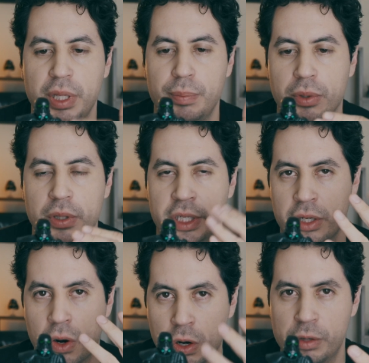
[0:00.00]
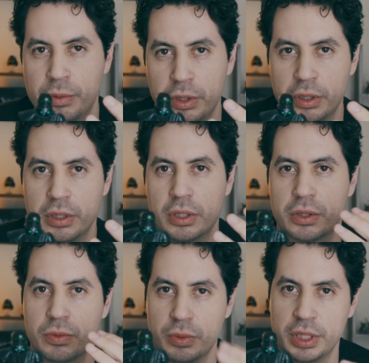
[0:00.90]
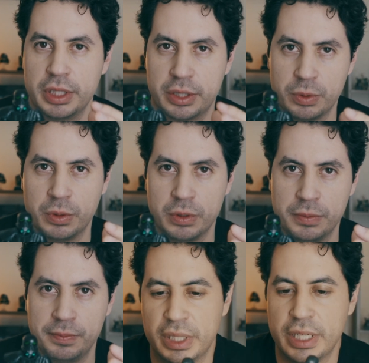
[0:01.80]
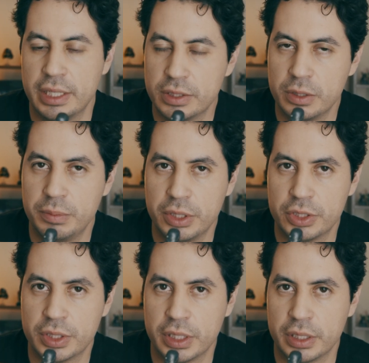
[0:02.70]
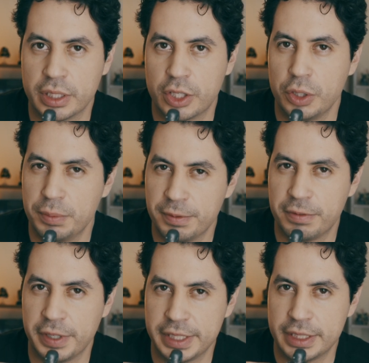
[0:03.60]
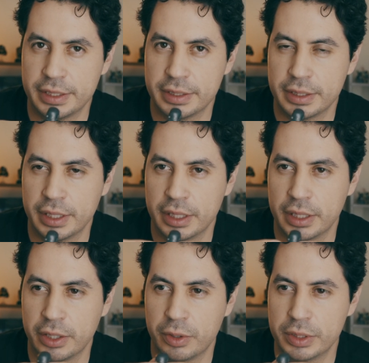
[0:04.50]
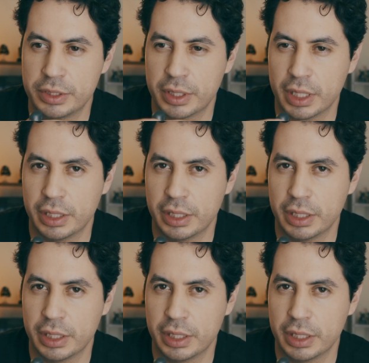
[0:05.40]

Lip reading: people in armor look really cool, but not so much the human faces. They always look